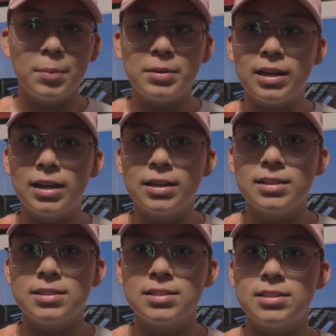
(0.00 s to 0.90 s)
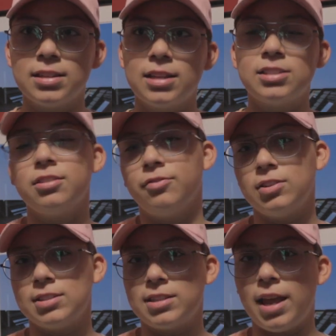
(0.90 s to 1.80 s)
because it's the
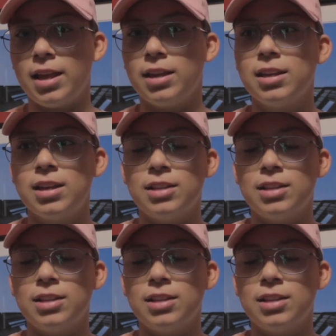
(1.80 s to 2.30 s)
first day,